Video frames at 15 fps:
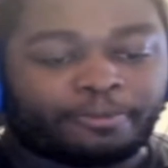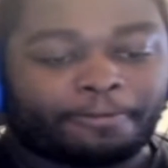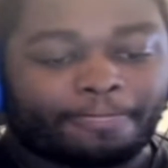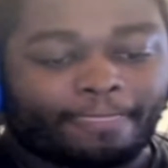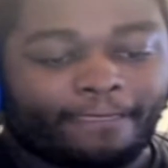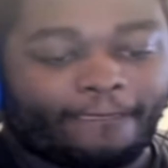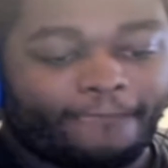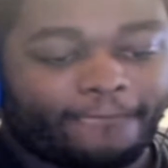Sam
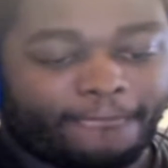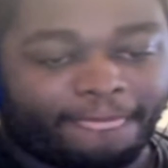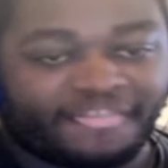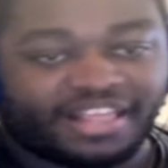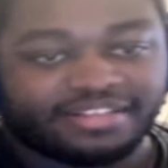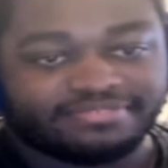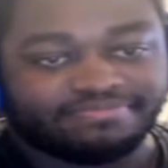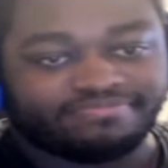Onella,
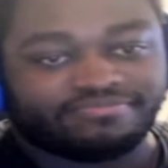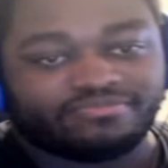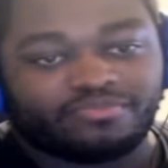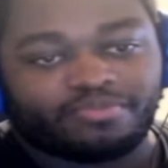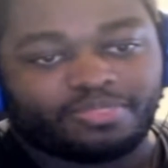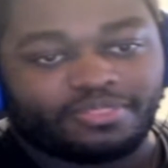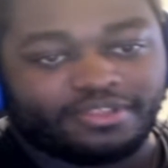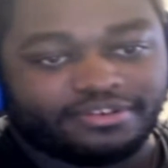and thank you
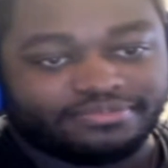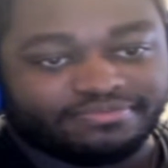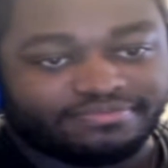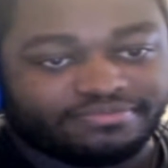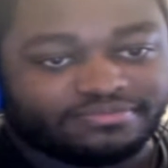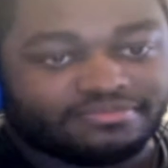for watching.